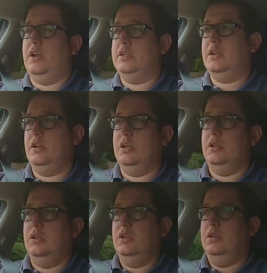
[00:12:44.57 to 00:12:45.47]
and it's going to
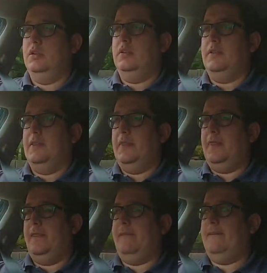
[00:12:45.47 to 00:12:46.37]

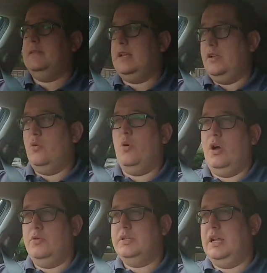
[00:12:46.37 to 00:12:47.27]
take a
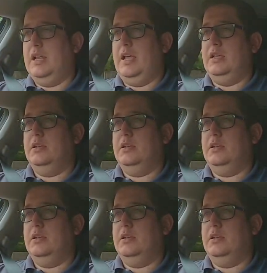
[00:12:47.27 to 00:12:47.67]
while to clear.